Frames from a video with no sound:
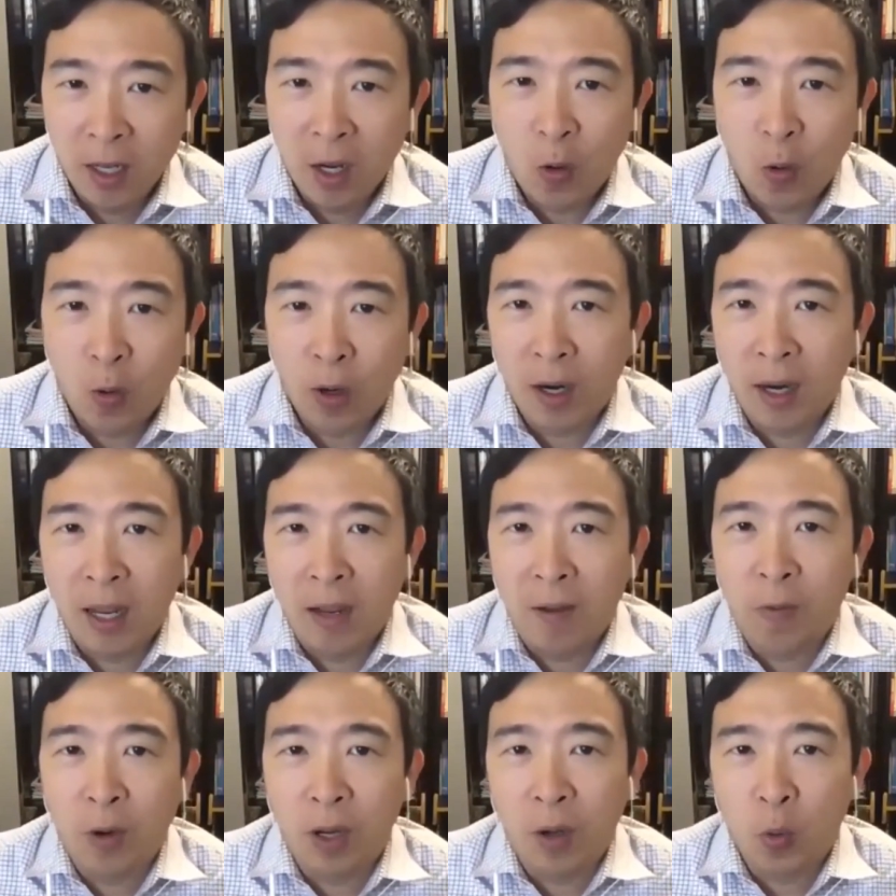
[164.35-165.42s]
Or
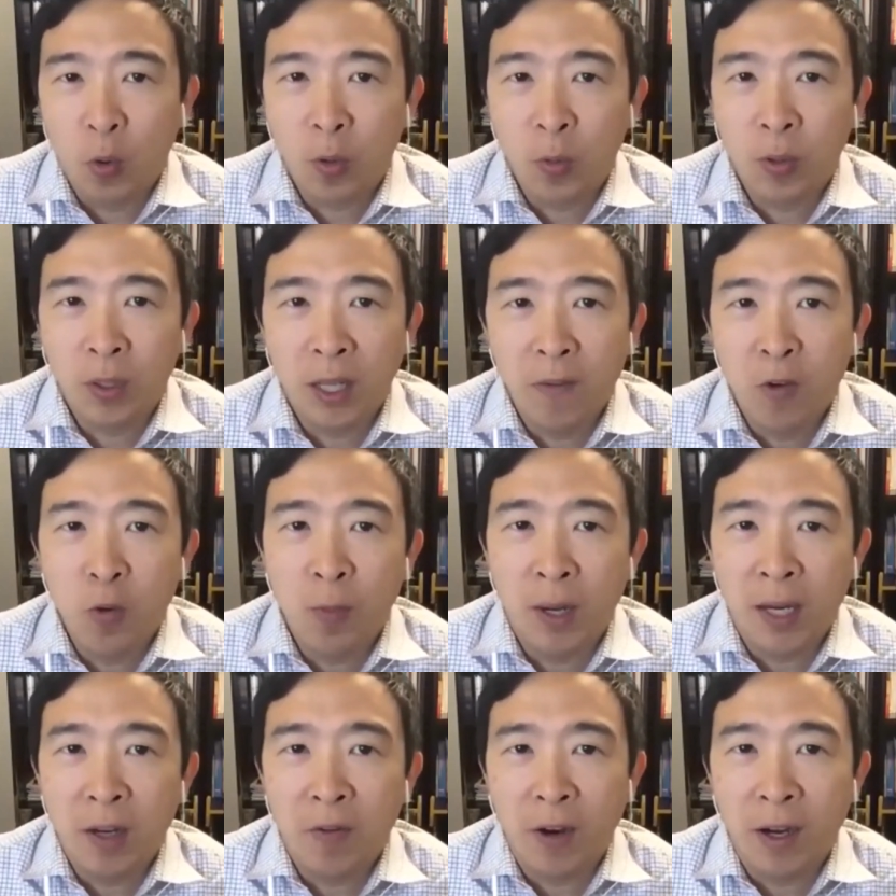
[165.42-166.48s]
we'll give you
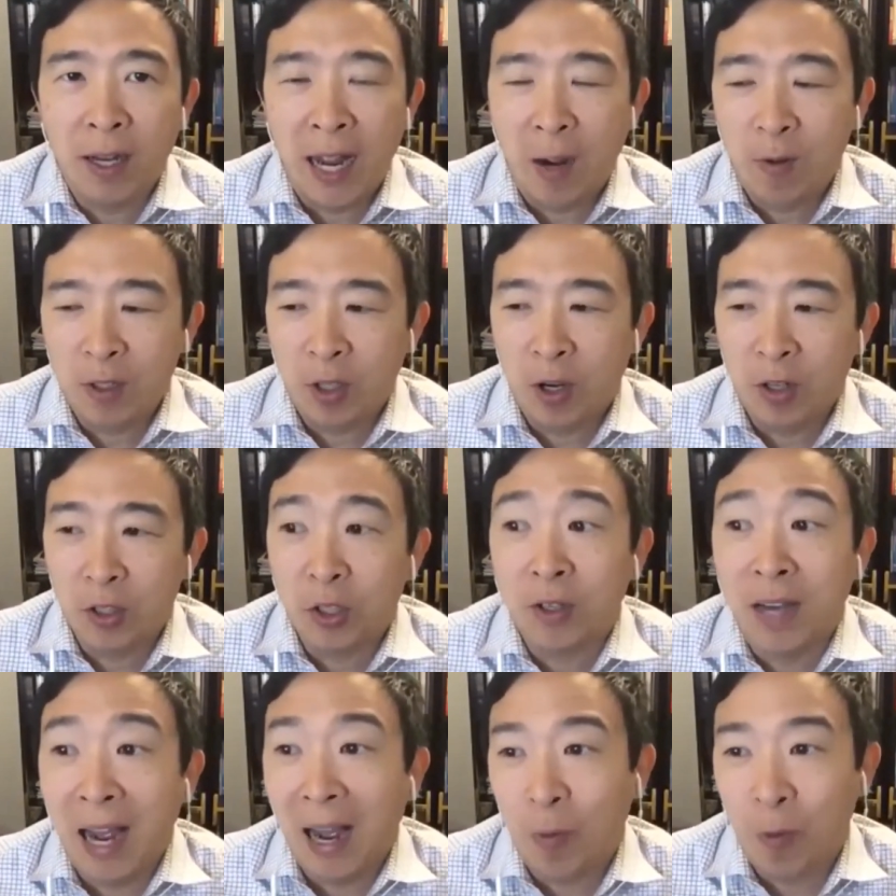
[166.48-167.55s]
money right now as long as you're
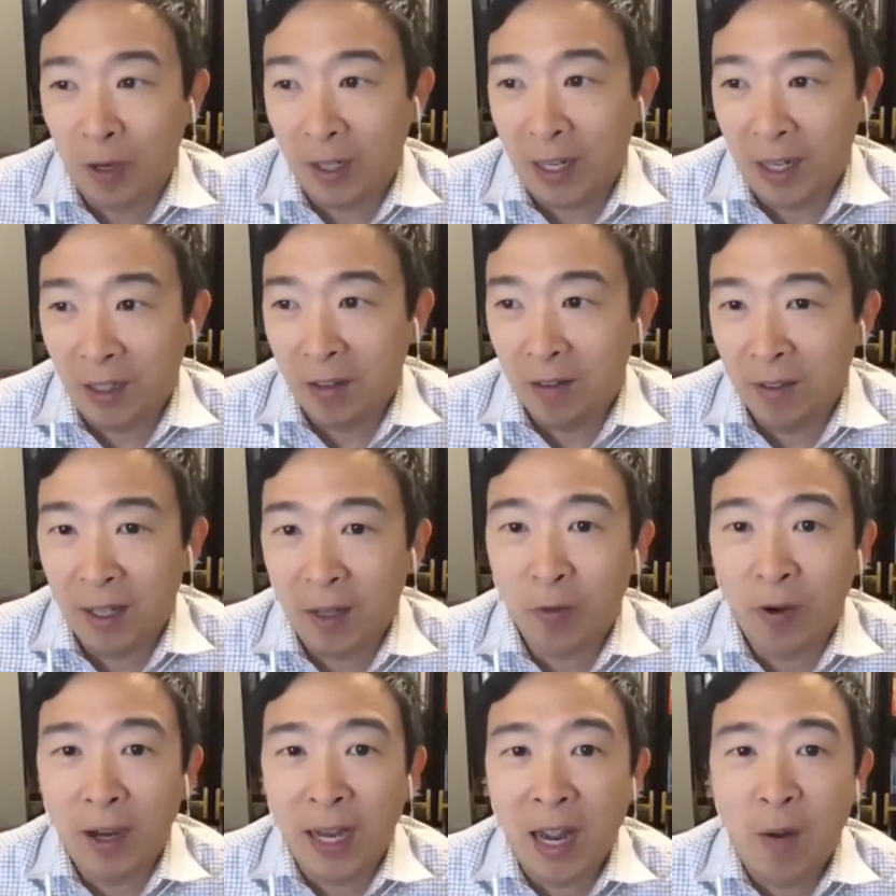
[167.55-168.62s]
not working. Like
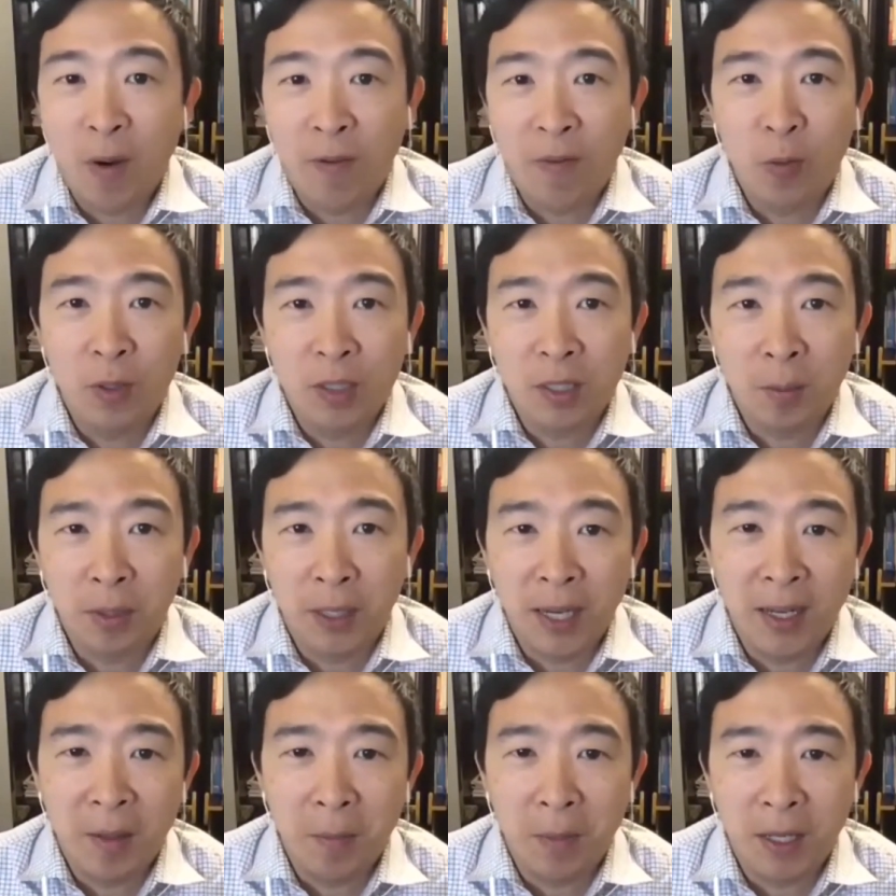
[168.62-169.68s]
right now, everyone's
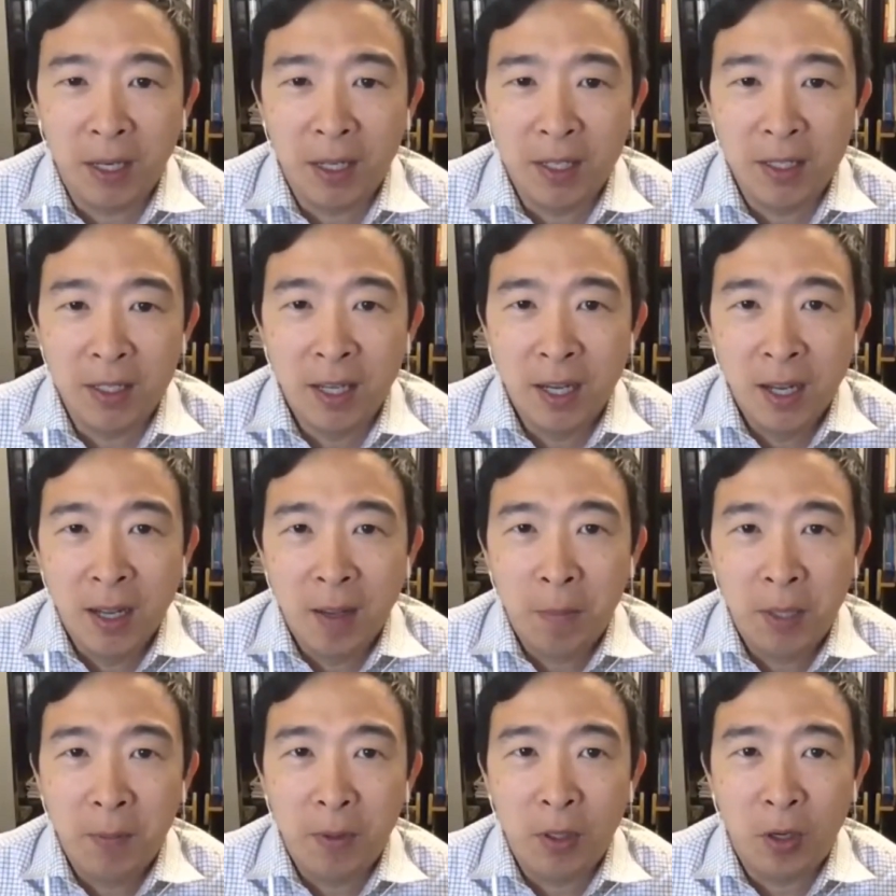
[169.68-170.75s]
complaining because
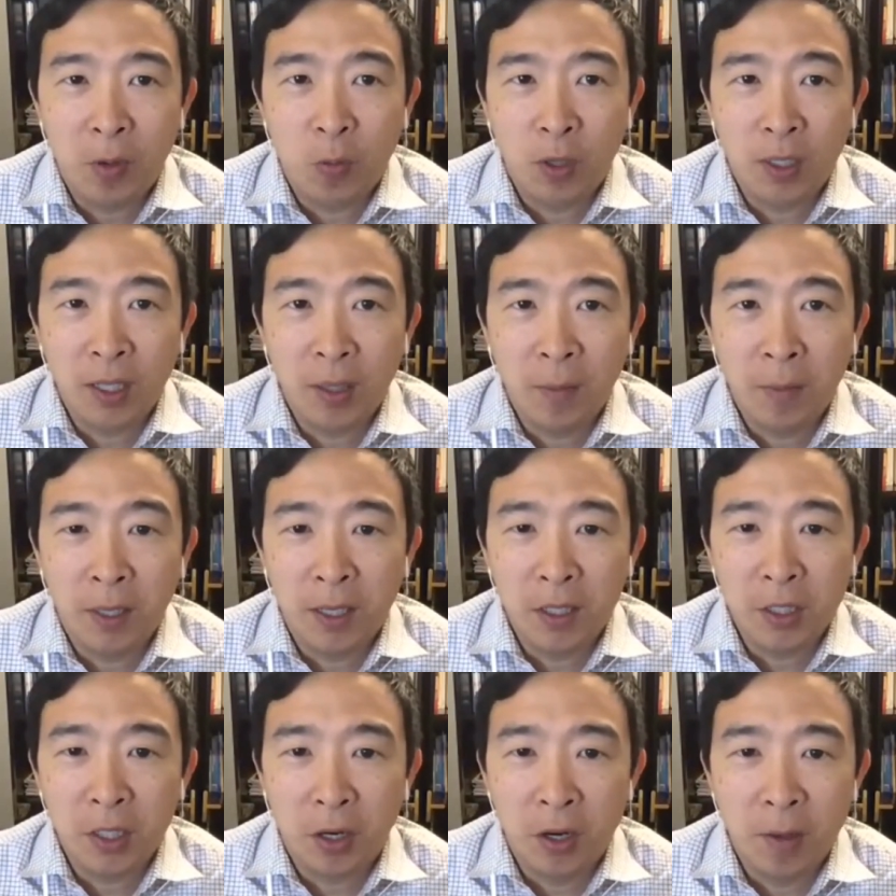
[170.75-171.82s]
people aren't working because
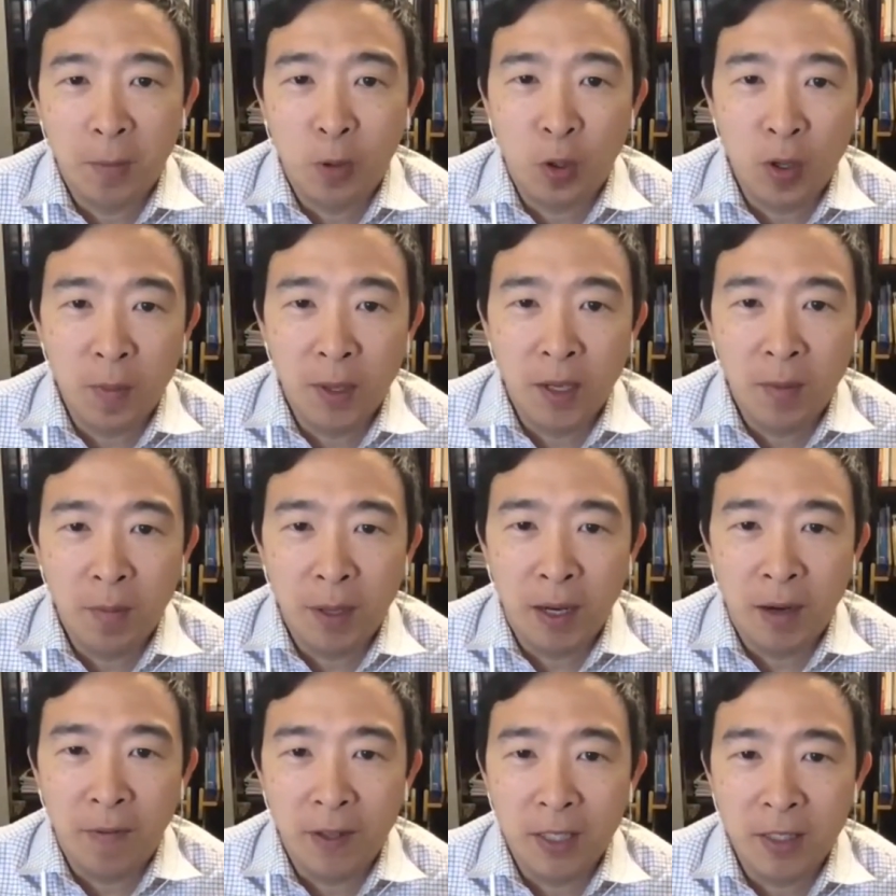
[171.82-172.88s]
their unemployment
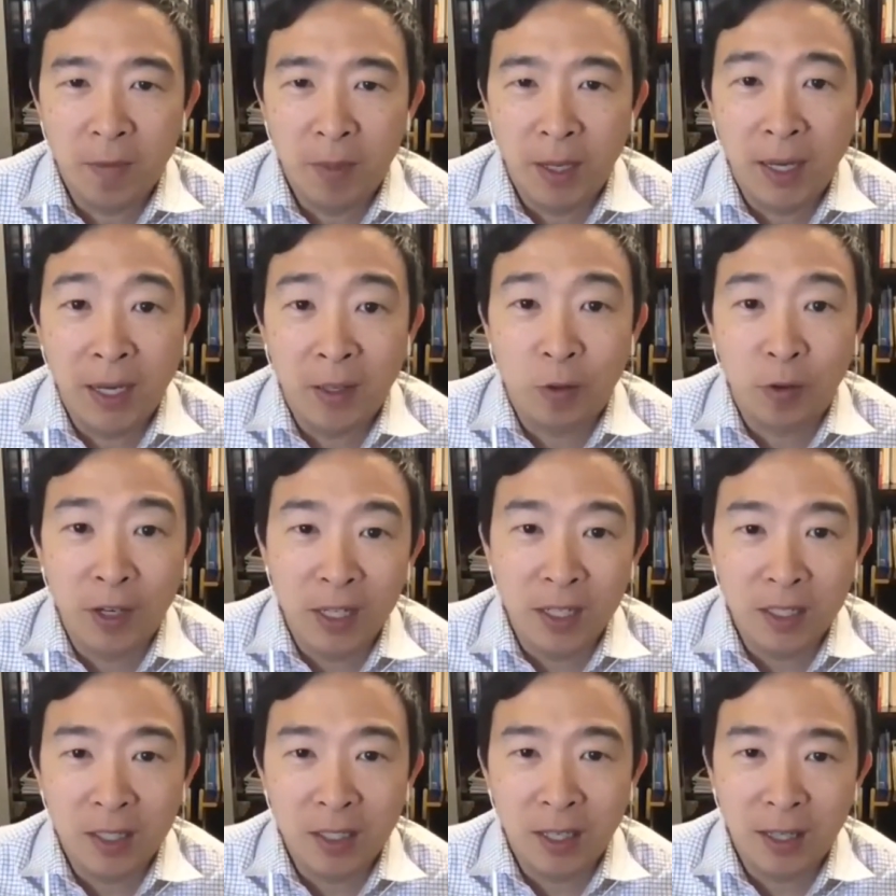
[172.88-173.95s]
benefits have been
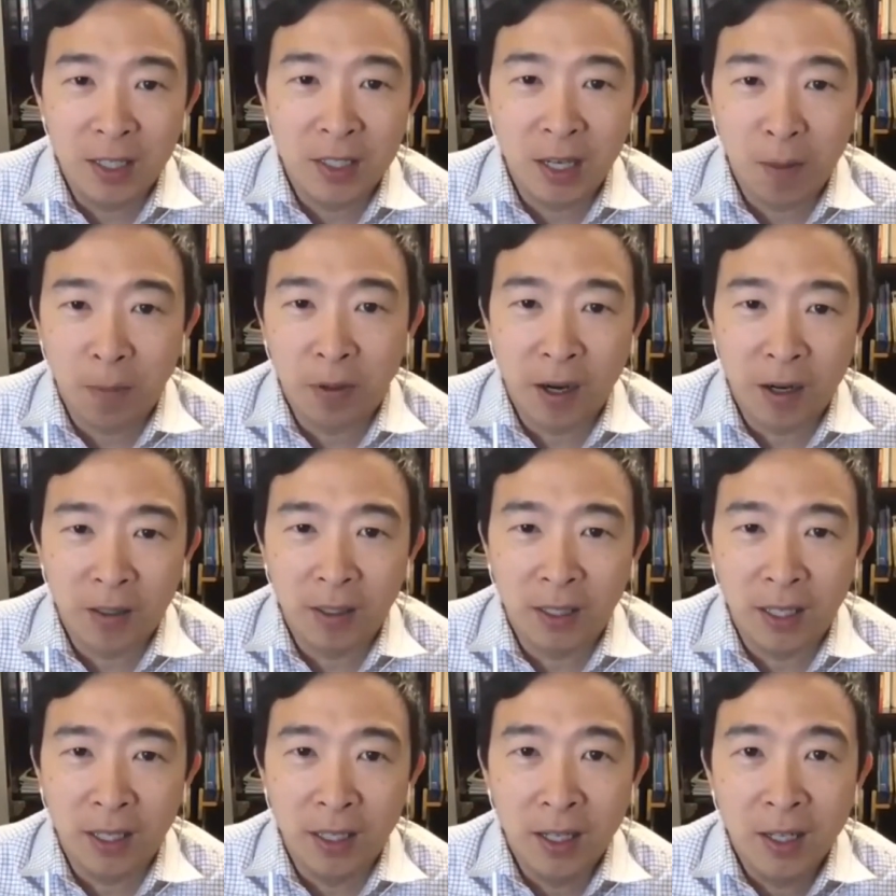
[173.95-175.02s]
increased, at least
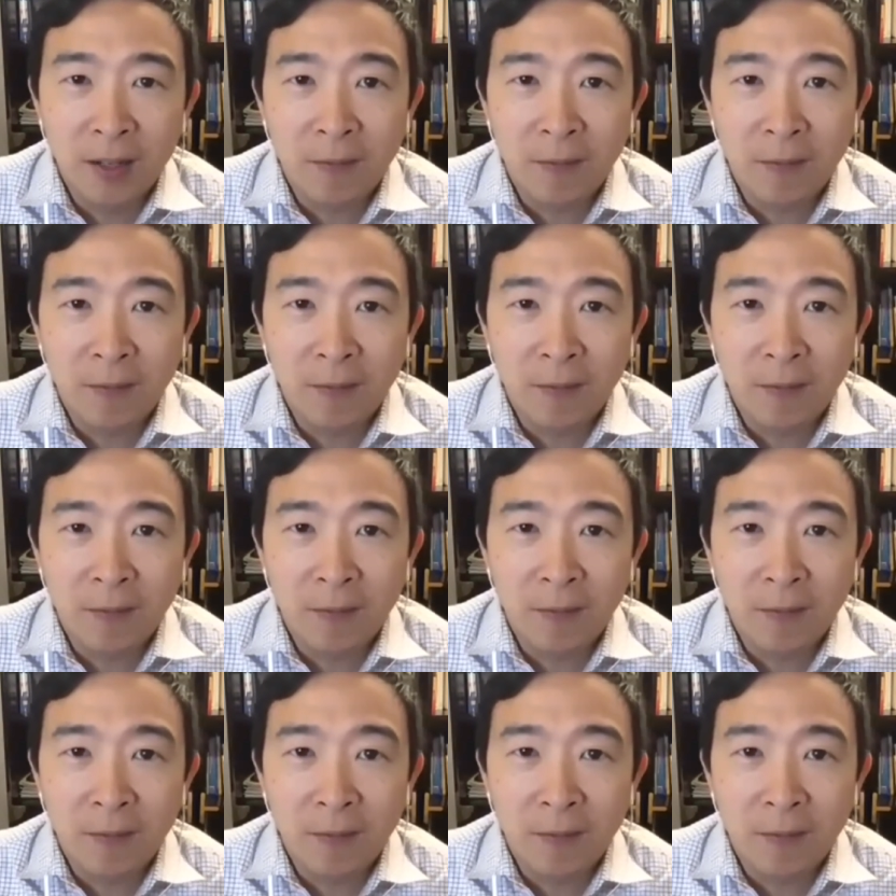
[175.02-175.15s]
temporarily.